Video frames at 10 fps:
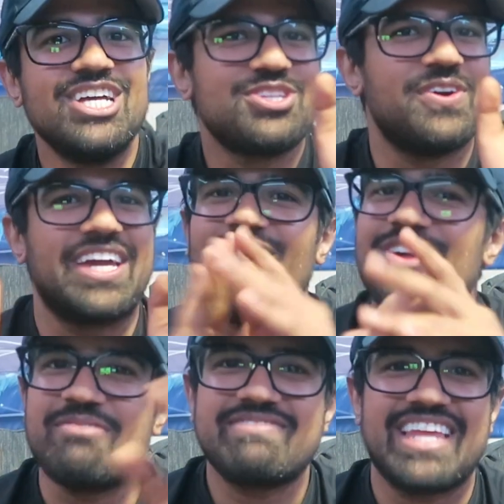So it
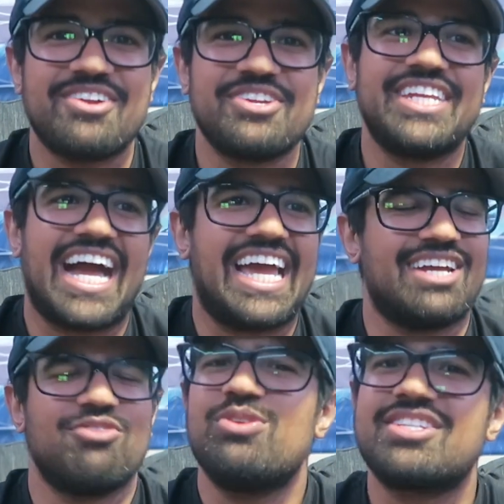all comes down to
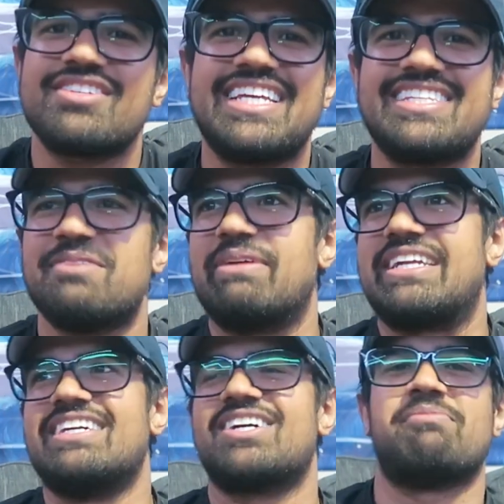dying, which isn't a big deal.